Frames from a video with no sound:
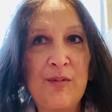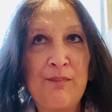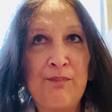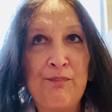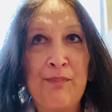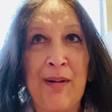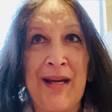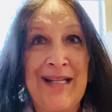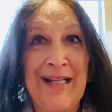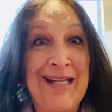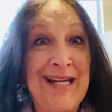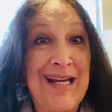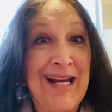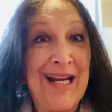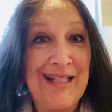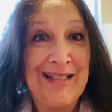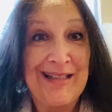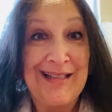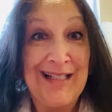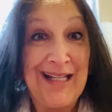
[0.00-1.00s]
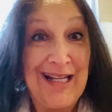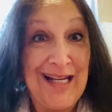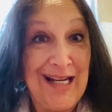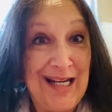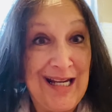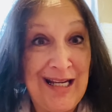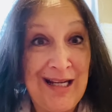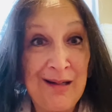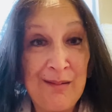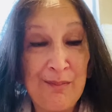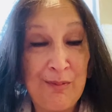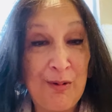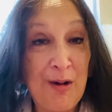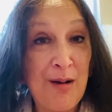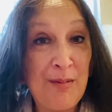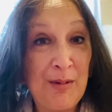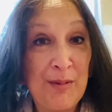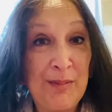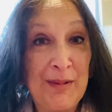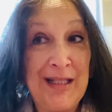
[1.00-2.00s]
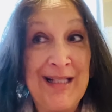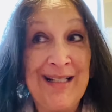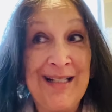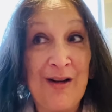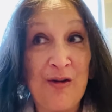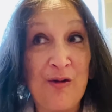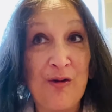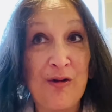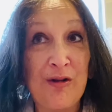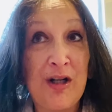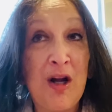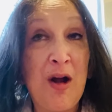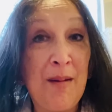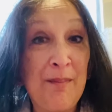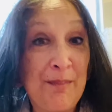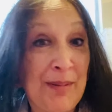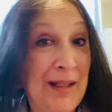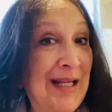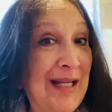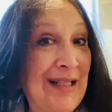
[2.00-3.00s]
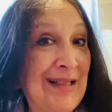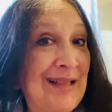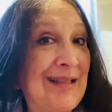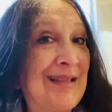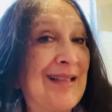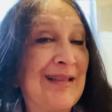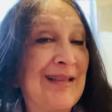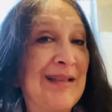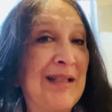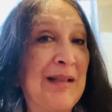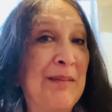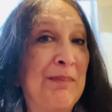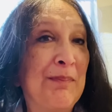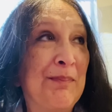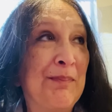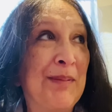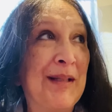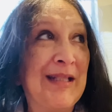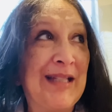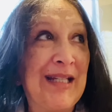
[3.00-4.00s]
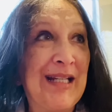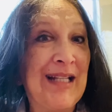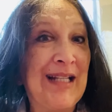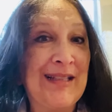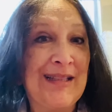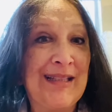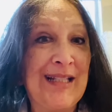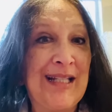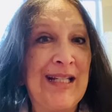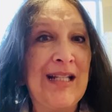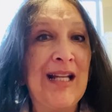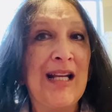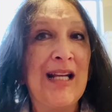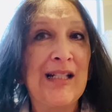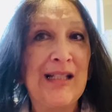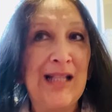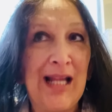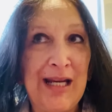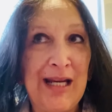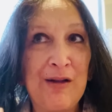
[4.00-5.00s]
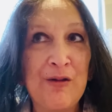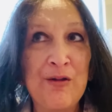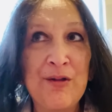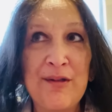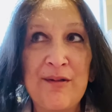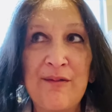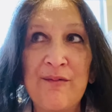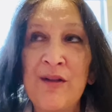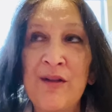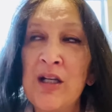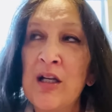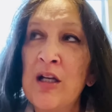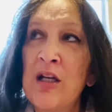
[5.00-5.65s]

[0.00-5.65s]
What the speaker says: PTSD probably, or complex PTSD, like layers of